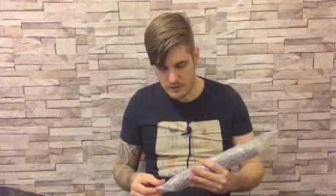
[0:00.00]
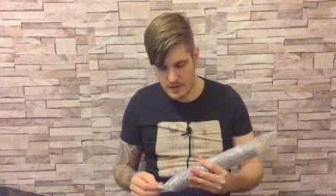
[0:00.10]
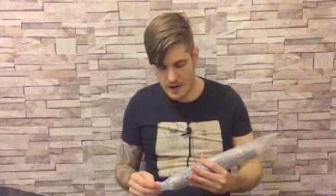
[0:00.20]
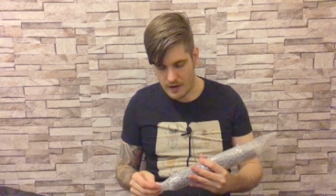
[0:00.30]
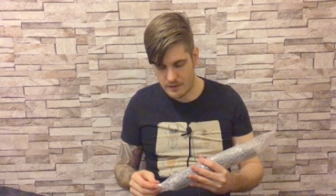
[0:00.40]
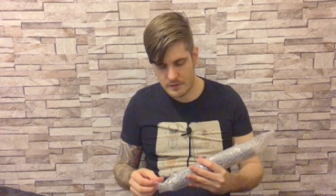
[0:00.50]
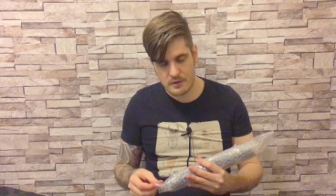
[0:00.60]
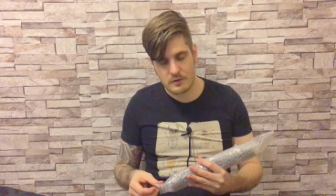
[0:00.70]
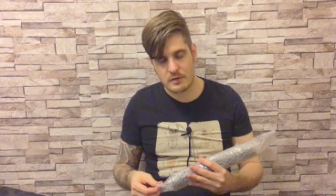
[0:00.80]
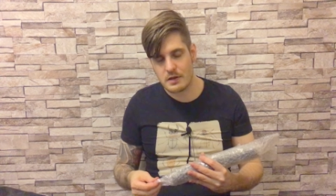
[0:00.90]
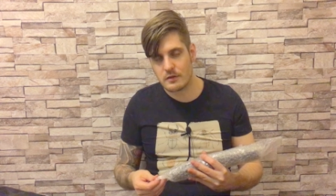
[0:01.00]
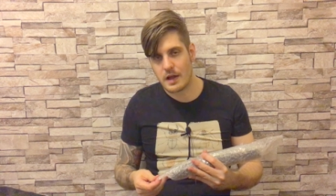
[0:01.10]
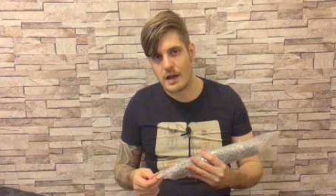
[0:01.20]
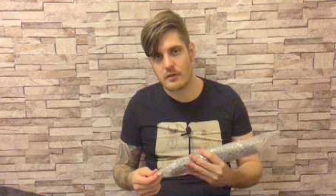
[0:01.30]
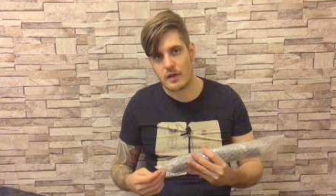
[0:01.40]
yeah, these, these
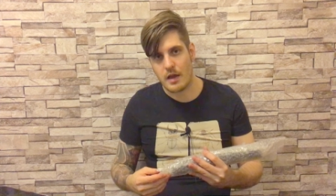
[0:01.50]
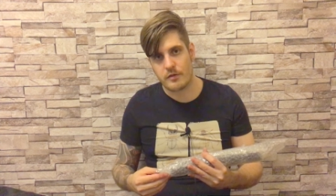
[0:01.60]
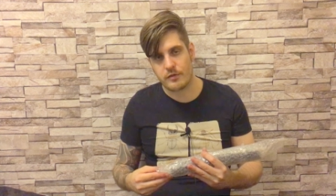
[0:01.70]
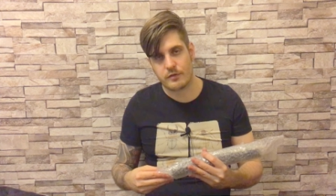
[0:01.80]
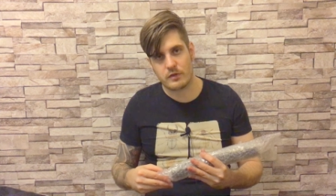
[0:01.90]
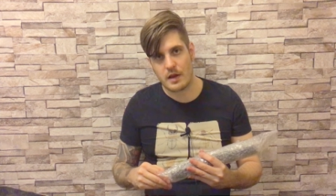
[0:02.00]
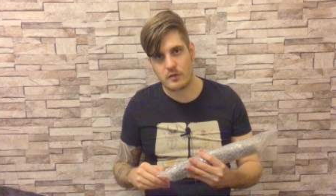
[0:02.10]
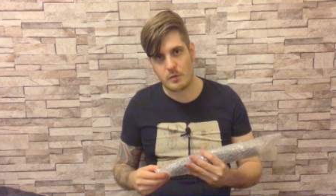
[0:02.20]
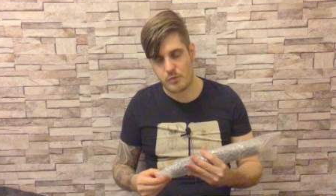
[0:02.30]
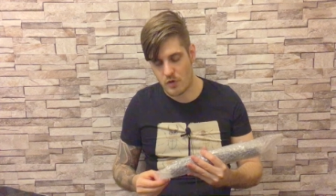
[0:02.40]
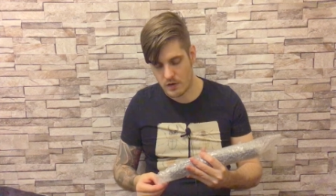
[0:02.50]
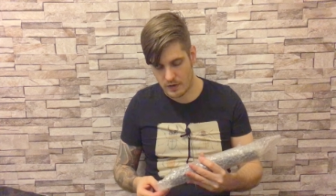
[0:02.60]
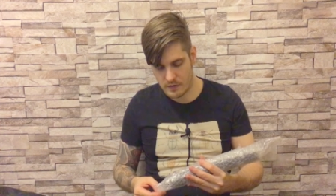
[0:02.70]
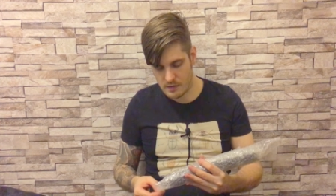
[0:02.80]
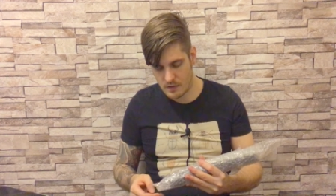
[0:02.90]
guys have a fantastic
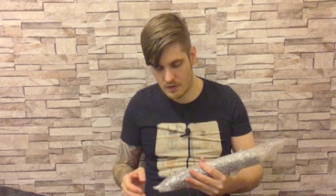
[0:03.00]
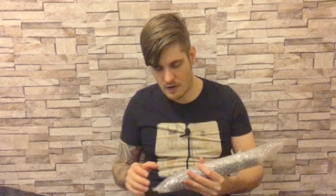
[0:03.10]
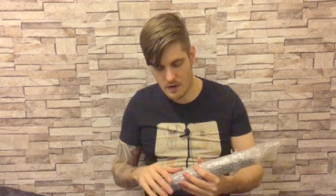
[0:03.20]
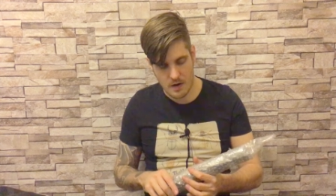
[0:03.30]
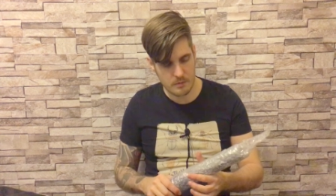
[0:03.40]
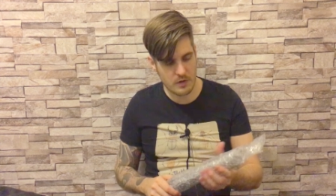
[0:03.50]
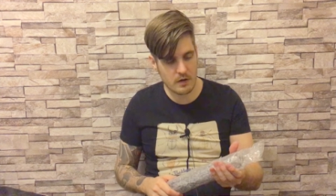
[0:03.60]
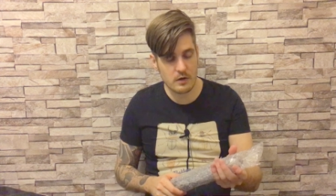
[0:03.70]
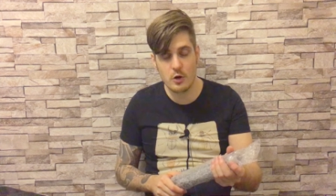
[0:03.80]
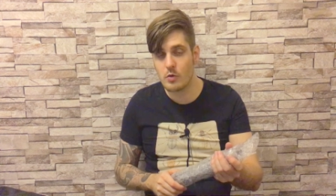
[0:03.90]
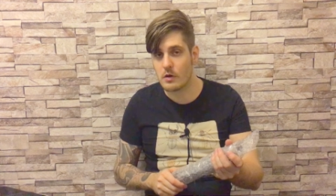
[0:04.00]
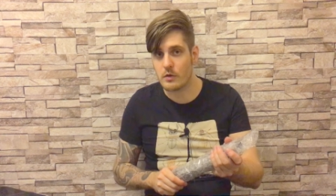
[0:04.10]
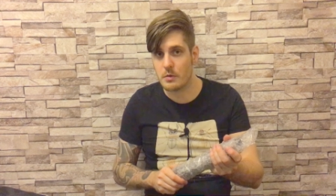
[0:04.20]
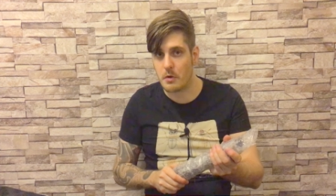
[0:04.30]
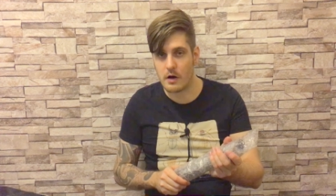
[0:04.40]
product and um, they're newer
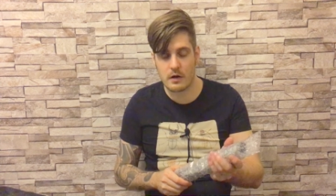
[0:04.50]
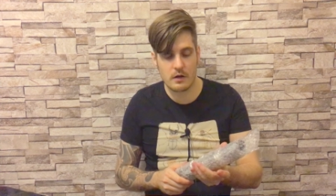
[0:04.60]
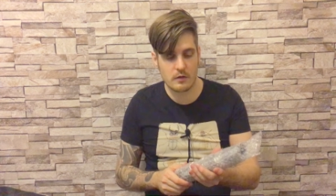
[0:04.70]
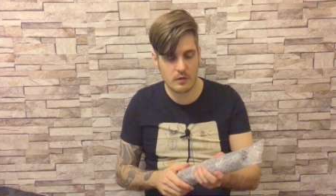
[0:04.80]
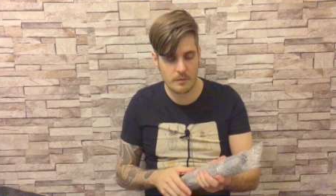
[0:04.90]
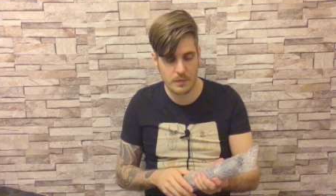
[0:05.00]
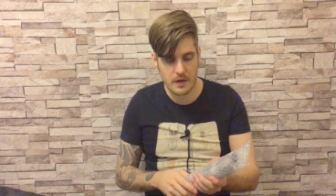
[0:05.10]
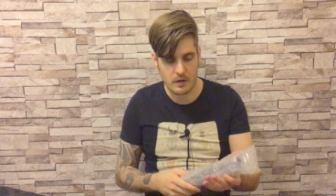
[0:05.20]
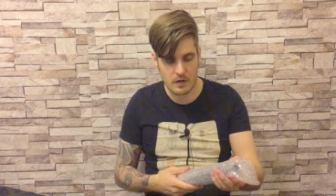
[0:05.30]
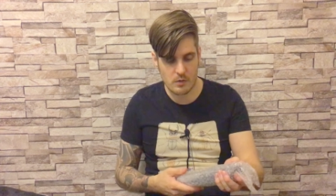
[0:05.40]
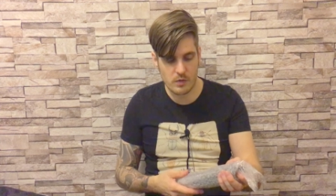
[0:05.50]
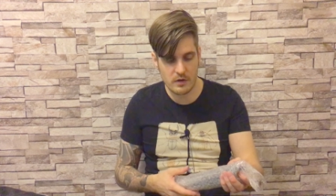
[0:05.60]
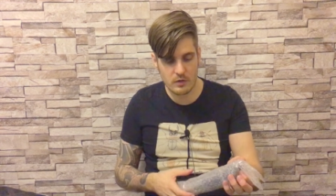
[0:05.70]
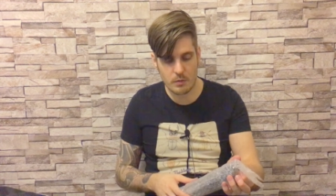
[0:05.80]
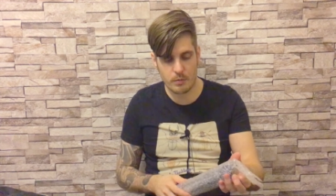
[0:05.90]
on the market they're
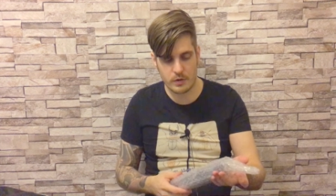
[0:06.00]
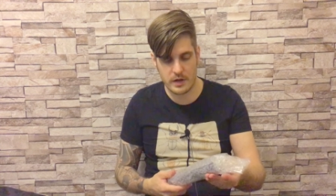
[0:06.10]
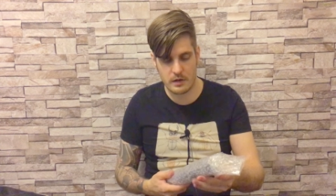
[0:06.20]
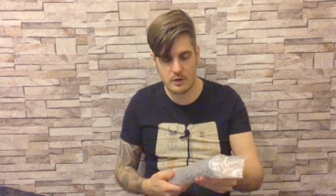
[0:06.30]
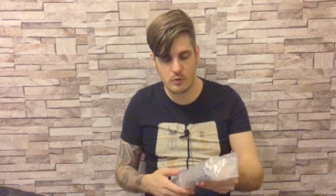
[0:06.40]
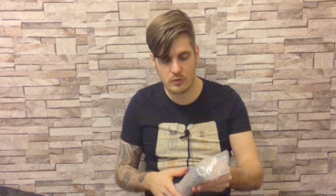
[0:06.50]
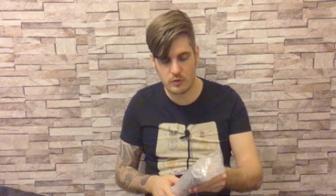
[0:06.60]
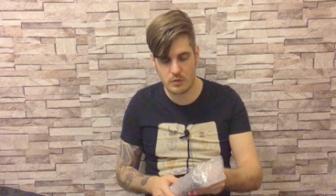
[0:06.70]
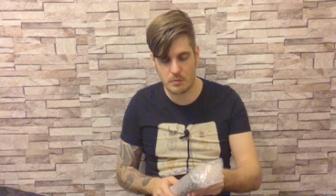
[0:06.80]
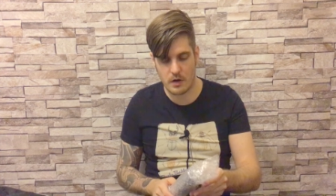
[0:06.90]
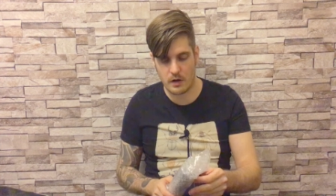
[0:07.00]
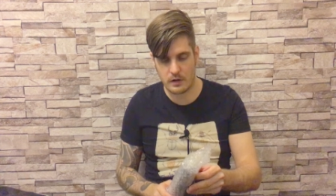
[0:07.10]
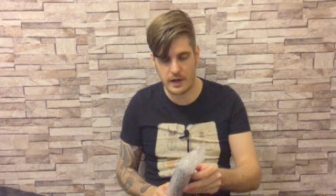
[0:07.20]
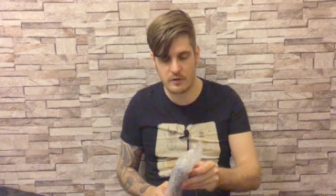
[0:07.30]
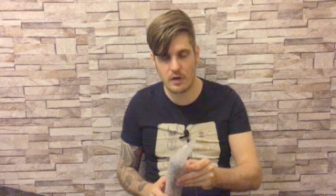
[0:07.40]
reasonably new to the uh,
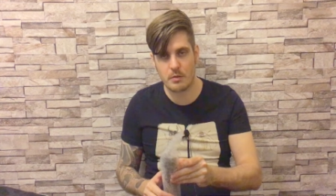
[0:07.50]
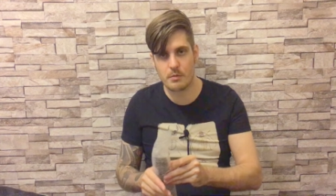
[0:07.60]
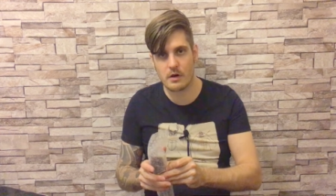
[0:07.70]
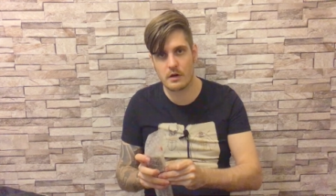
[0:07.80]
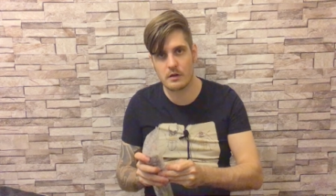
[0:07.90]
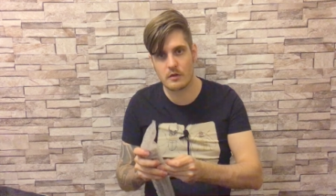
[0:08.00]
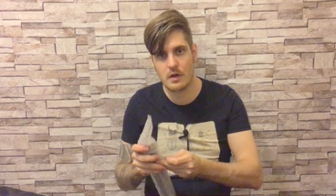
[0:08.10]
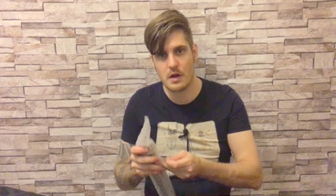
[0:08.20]
lightsaber market,